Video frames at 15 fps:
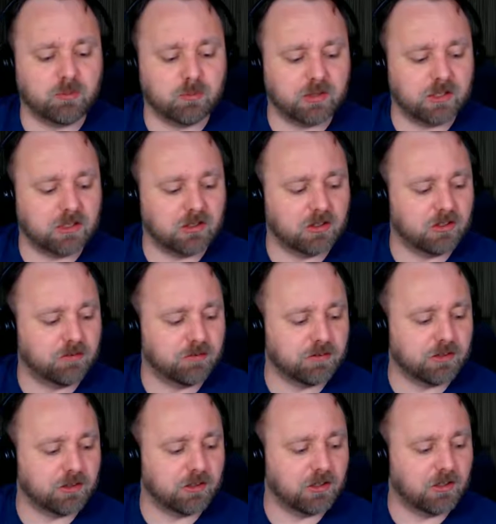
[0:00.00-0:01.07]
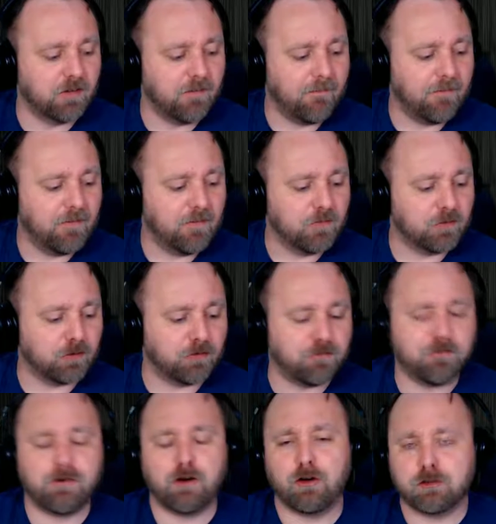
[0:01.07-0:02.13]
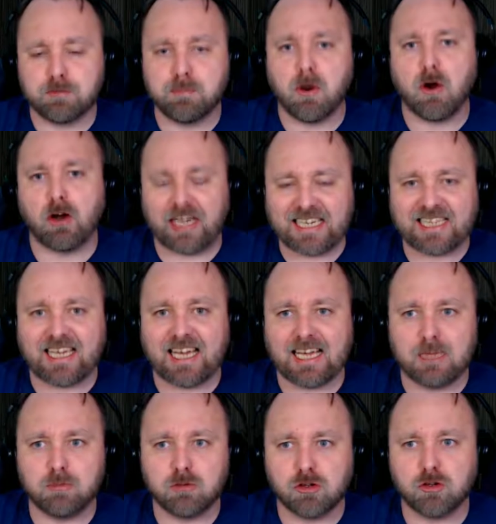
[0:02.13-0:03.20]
really good for their first-party games.